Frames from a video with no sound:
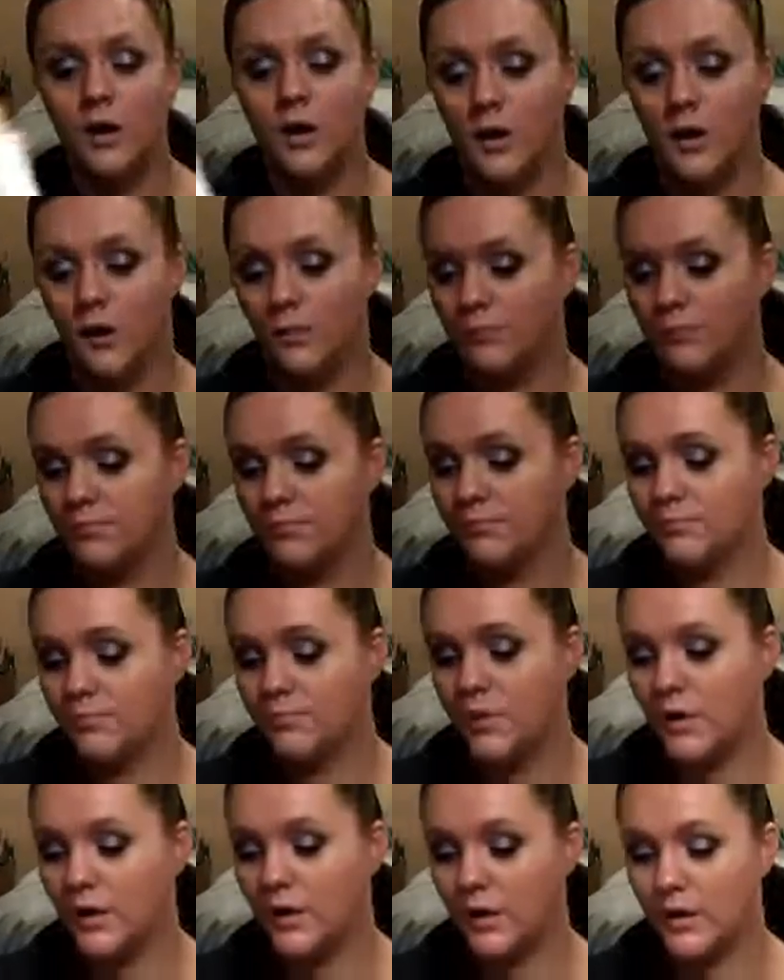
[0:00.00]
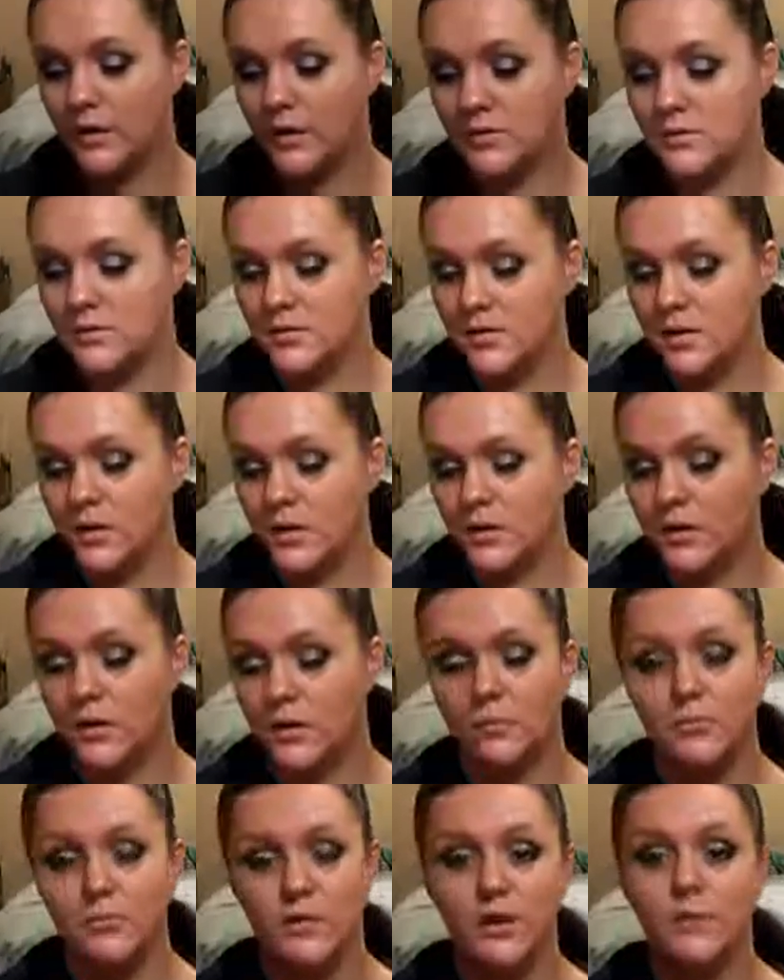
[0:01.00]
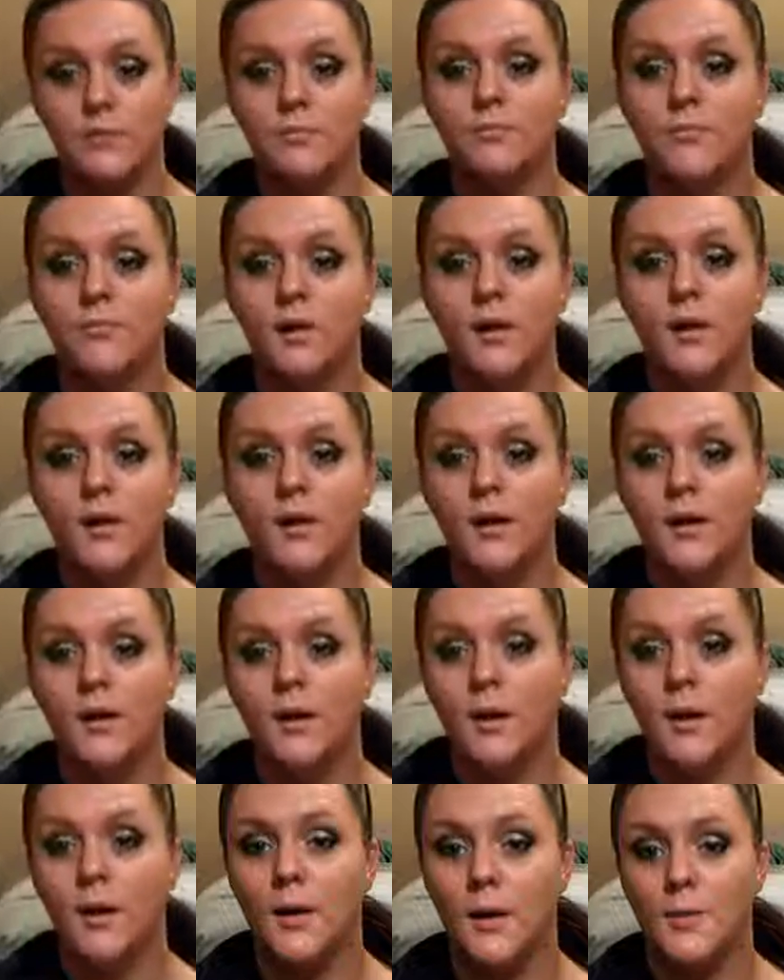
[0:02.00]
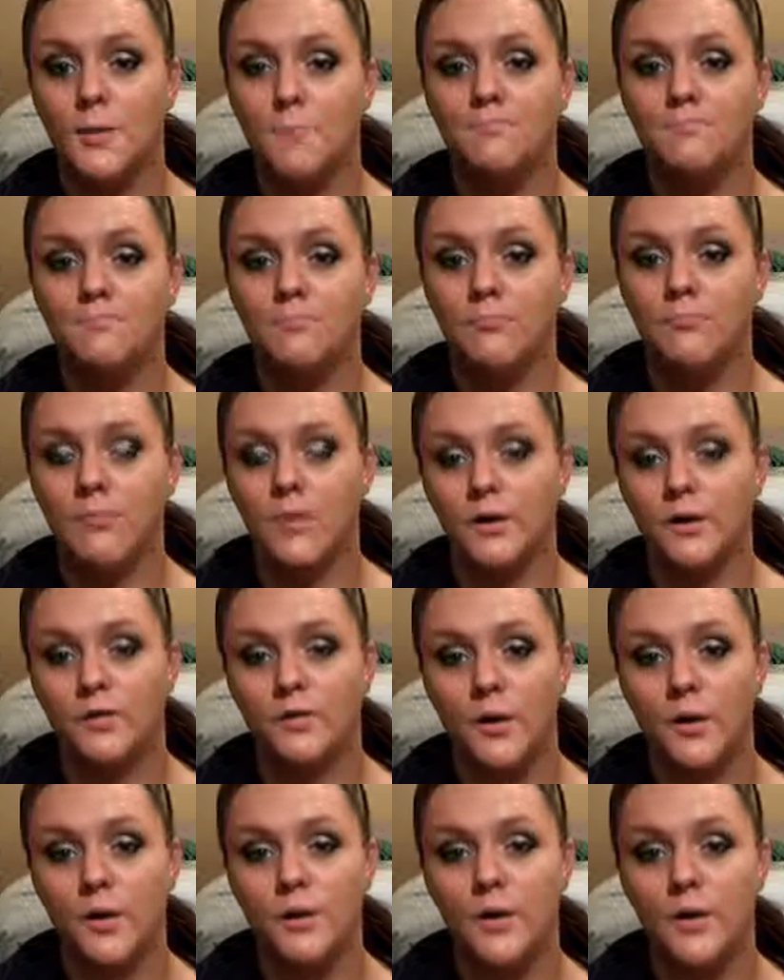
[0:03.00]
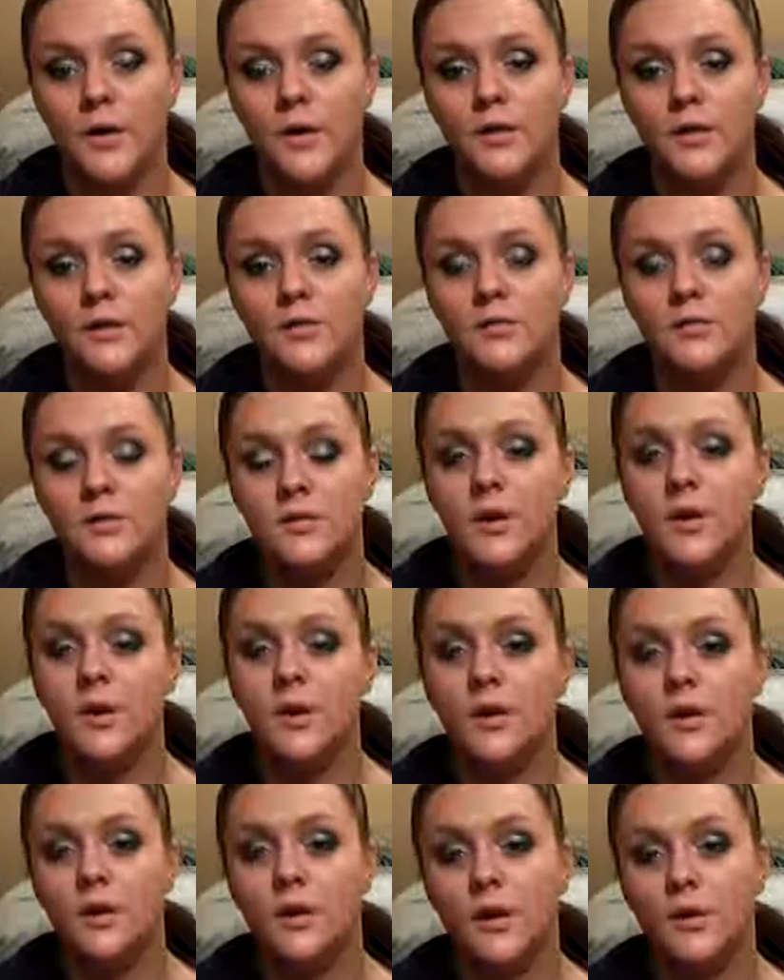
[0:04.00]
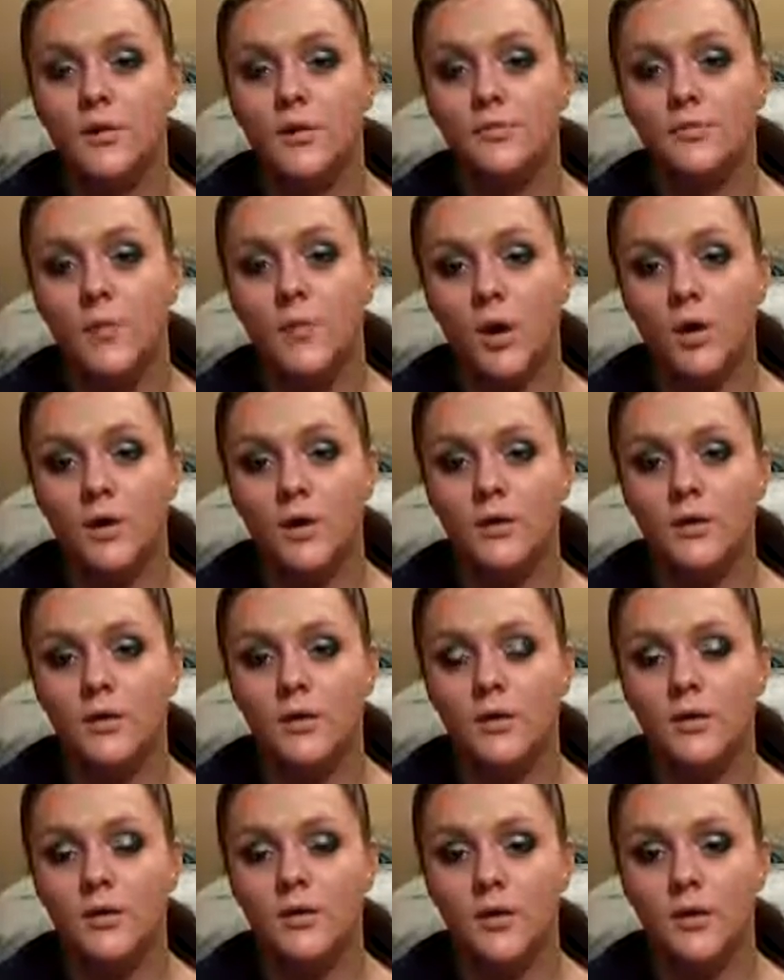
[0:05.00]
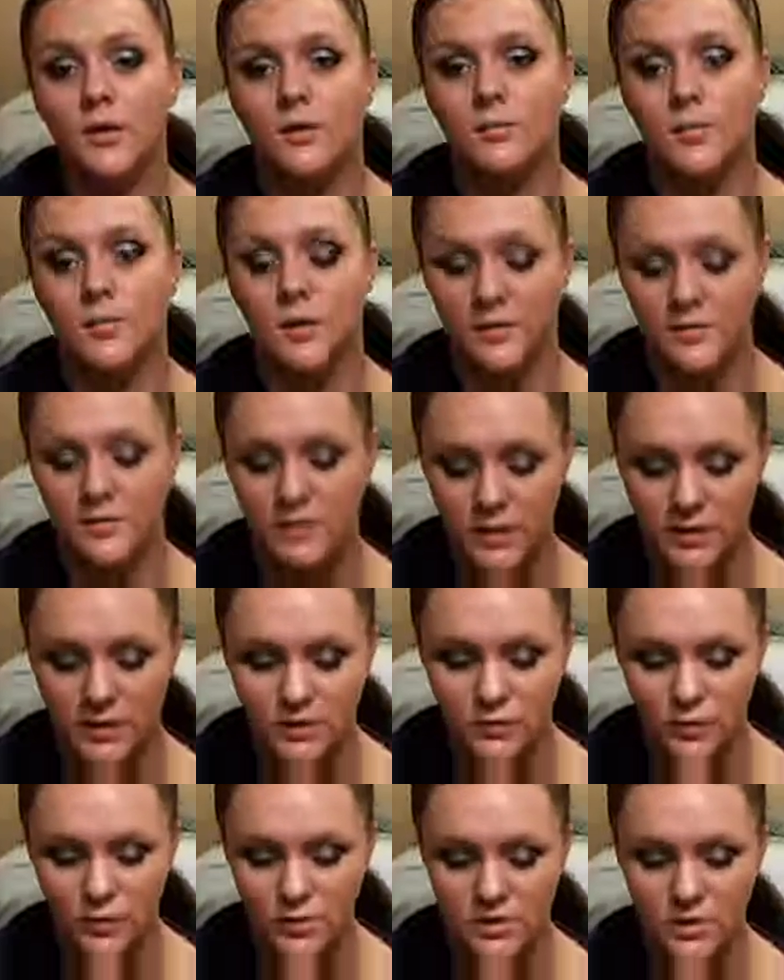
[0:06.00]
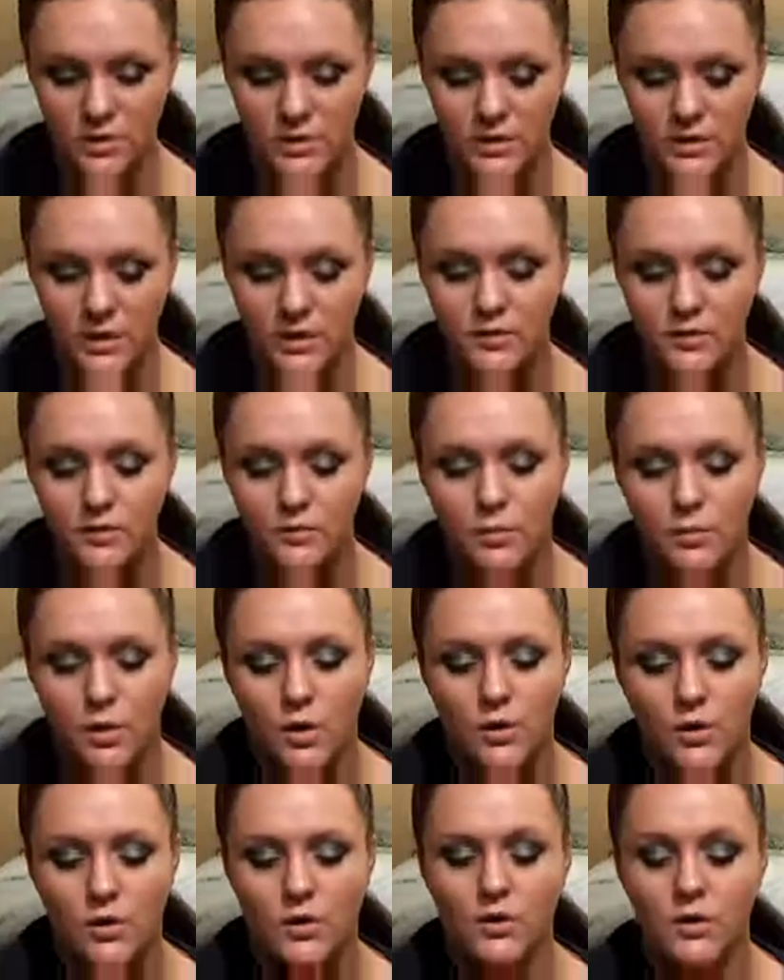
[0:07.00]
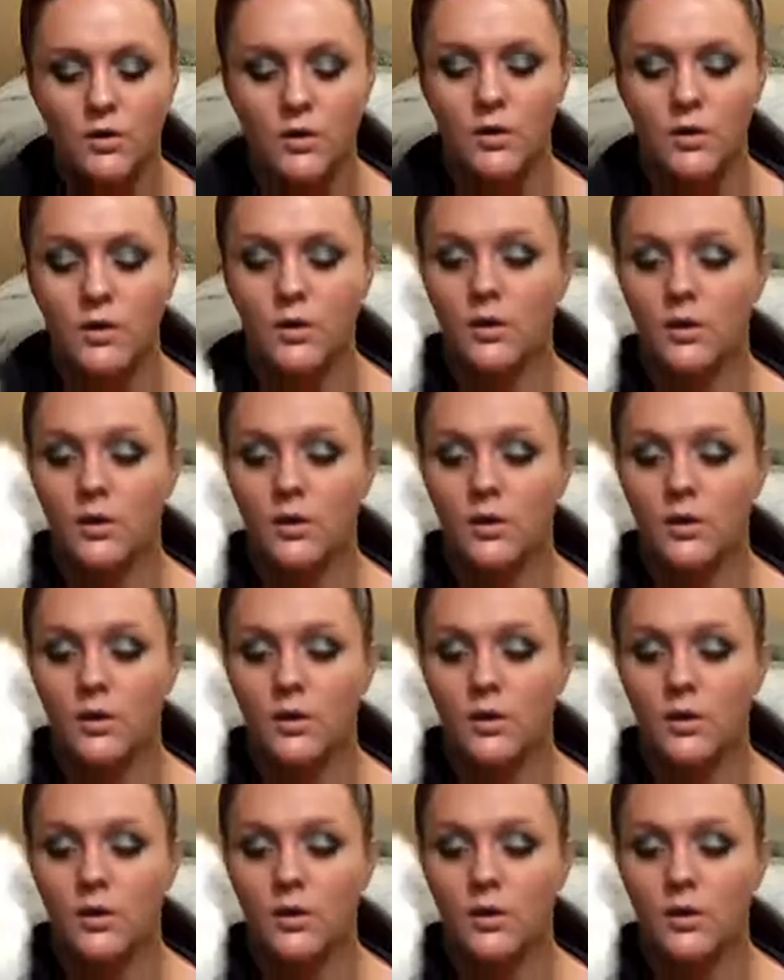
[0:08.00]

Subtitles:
and then I'm done. So that is kind of my tanning routine. That is my